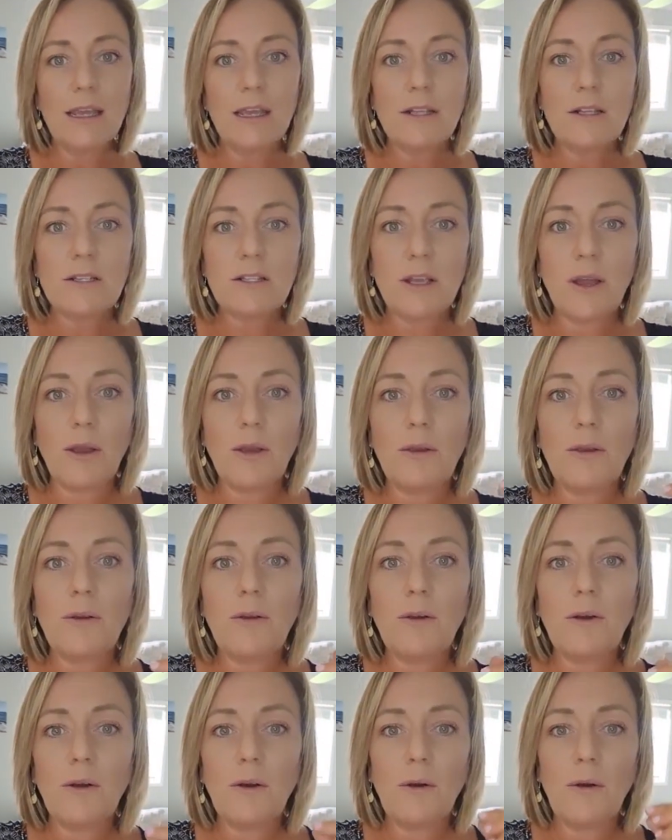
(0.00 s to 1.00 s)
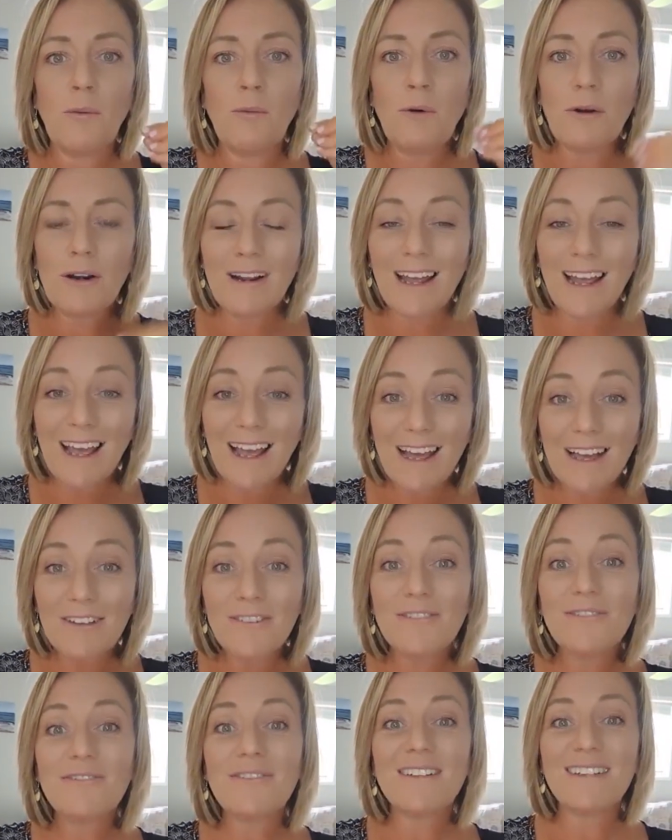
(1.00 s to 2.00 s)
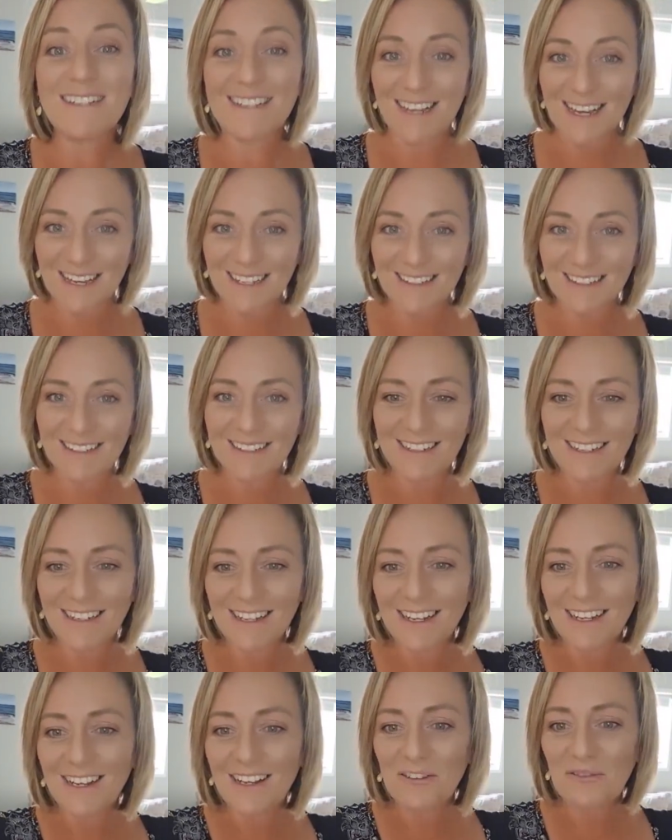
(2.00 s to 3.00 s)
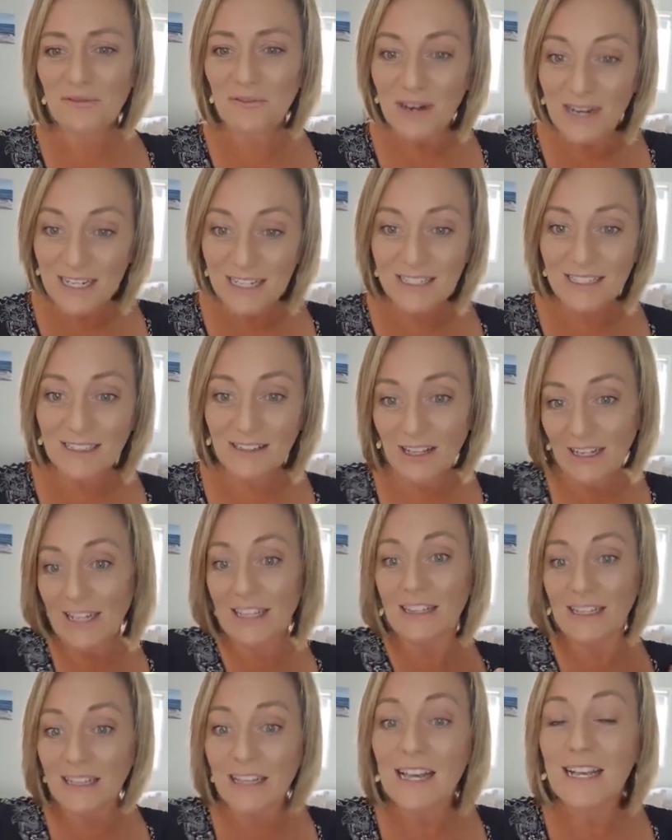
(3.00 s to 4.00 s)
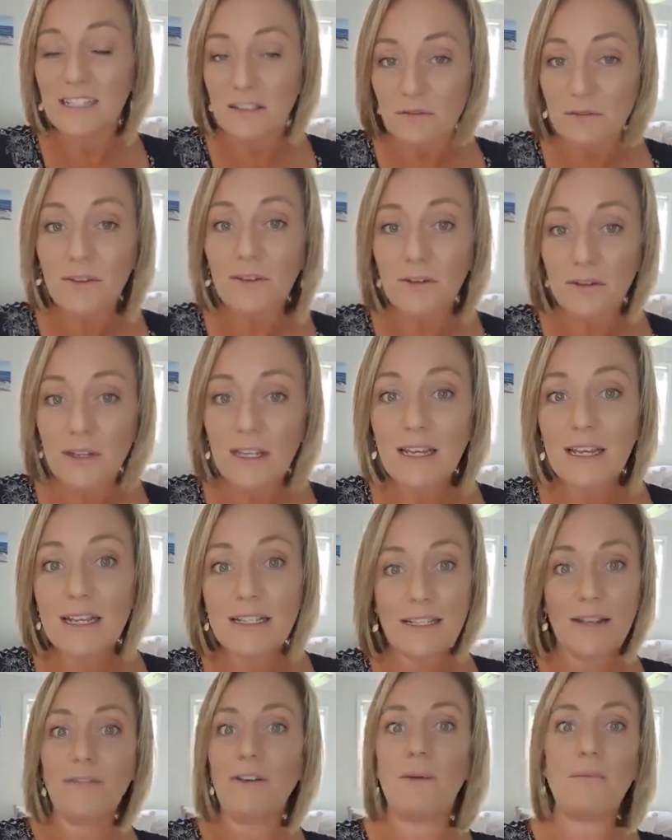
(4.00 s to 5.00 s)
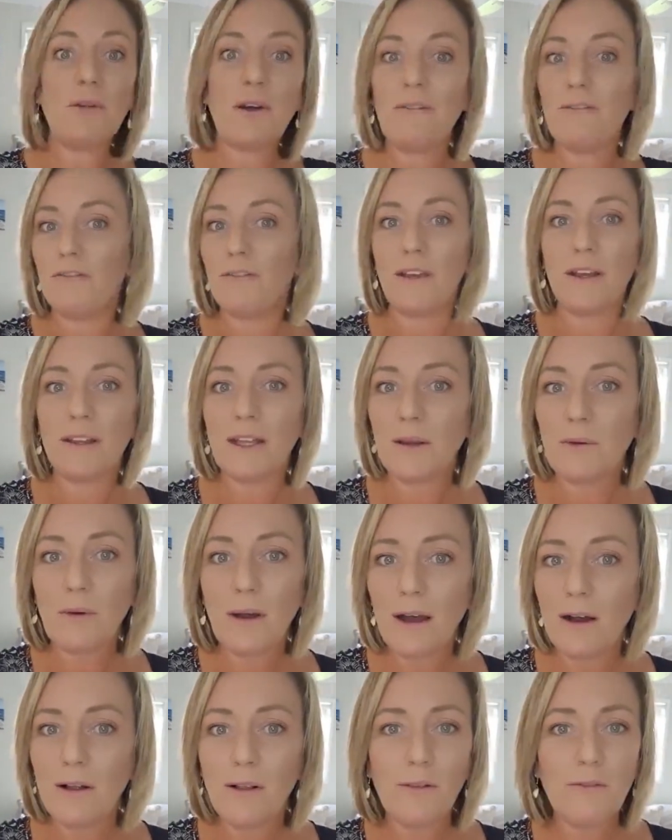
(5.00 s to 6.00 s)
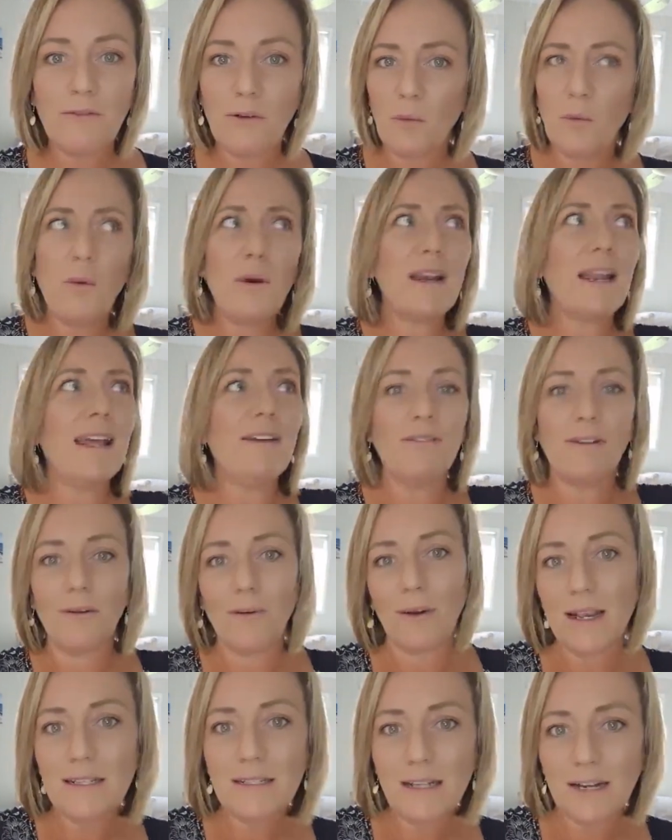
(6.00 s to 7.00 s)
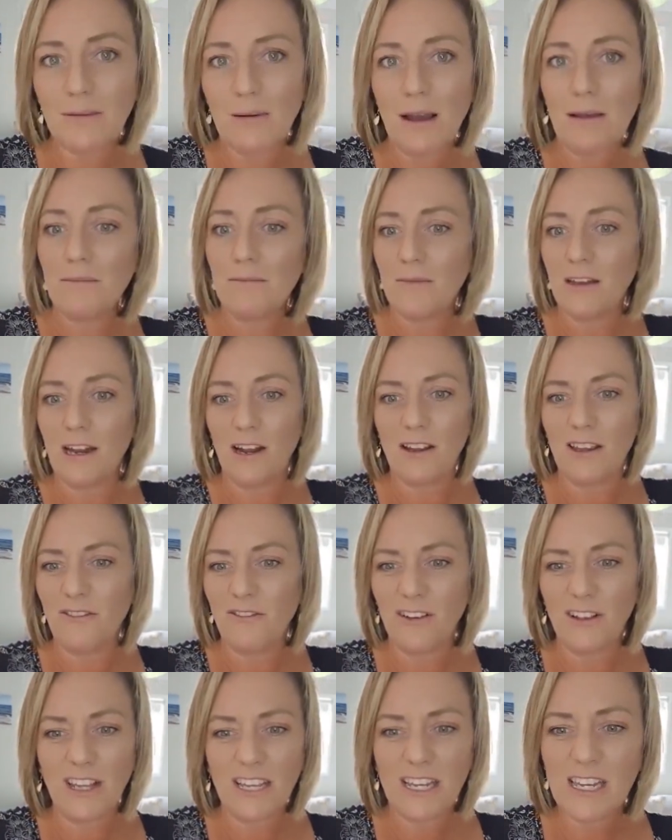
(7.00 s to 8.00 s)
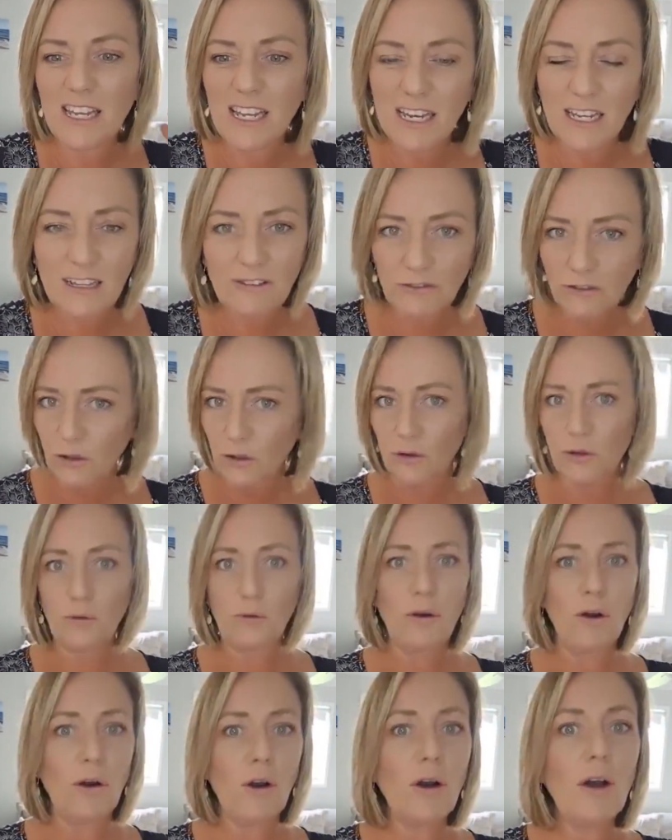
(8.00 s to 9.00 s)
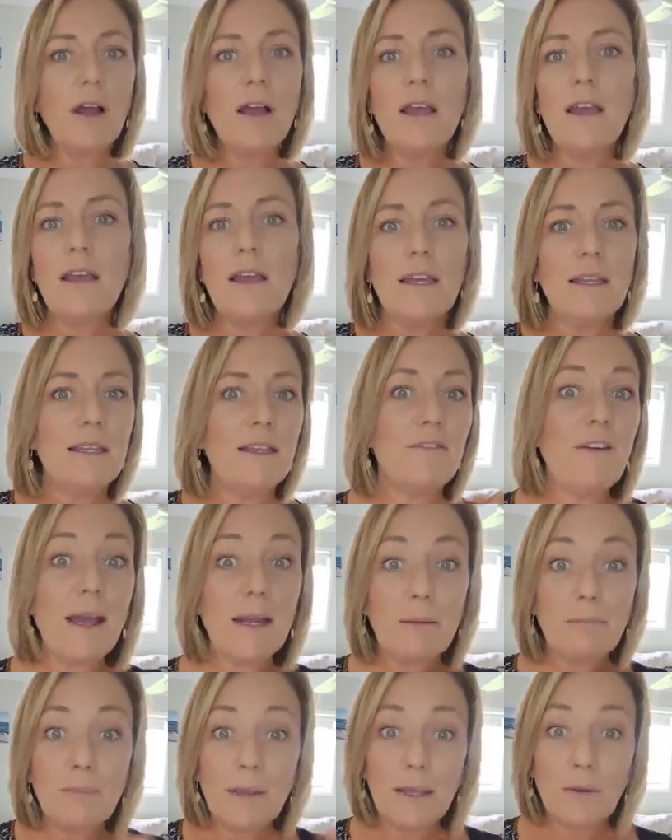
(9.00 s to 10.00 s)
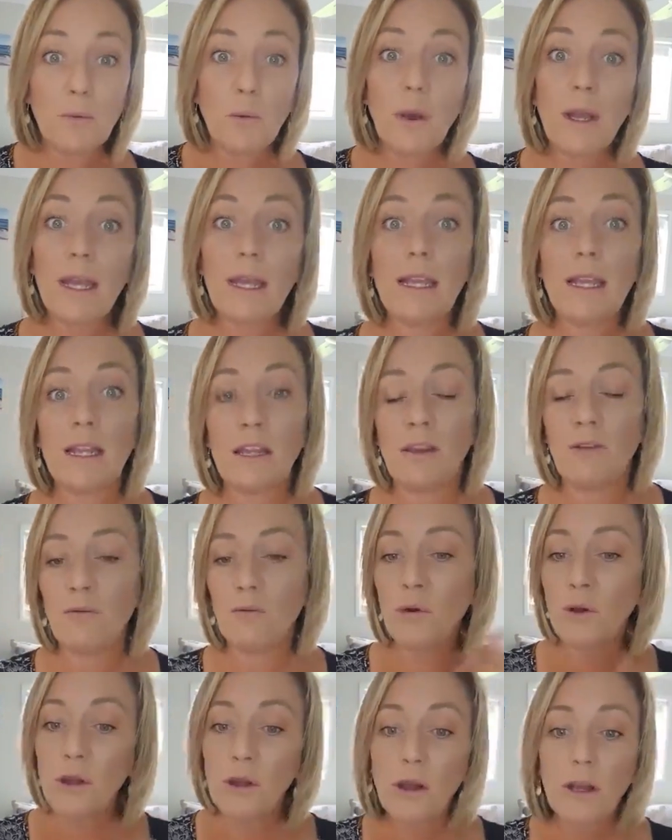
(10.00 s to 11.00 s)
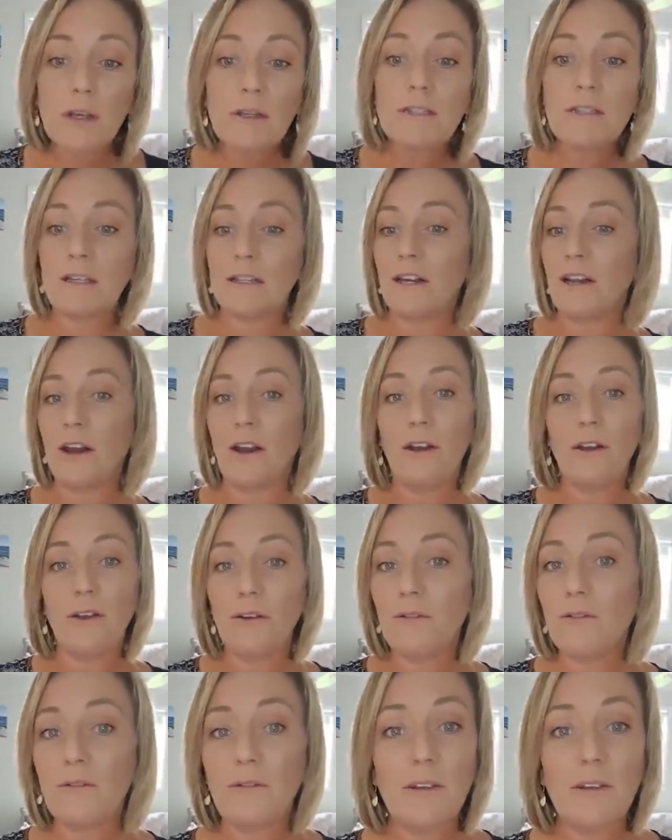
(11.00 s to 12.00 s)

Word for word: So what I have done recent, like in the last few years, if I'm not feeling well for whatever reason, I might, you know, you feel like you're getting the flu or you've had a big week and you've worked and, you know,